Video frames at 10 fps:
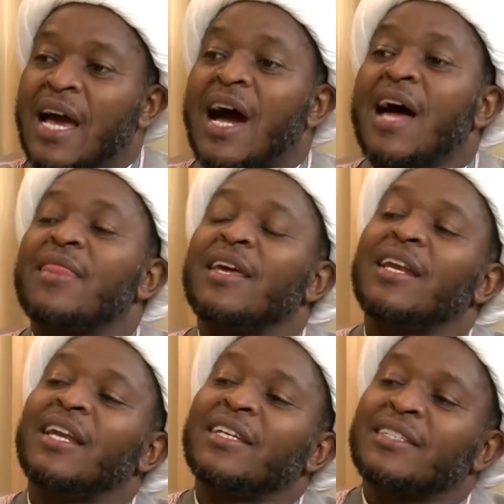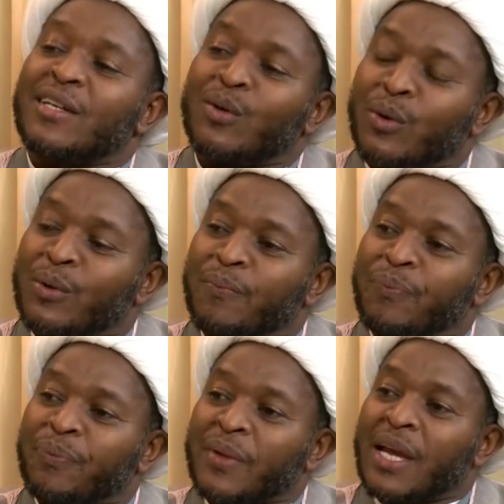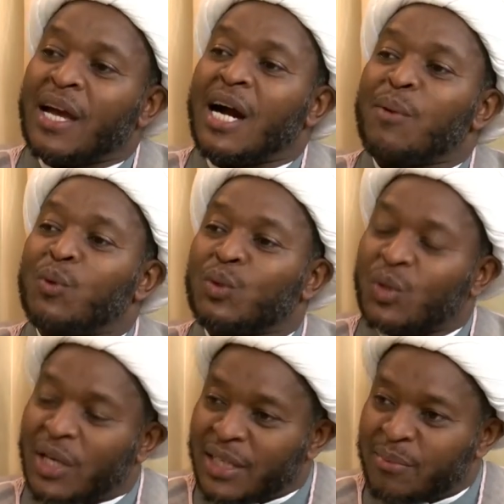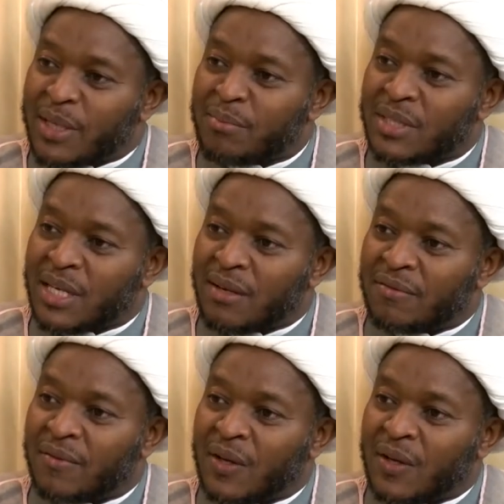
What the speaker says: And then later on, Abu Talib himself,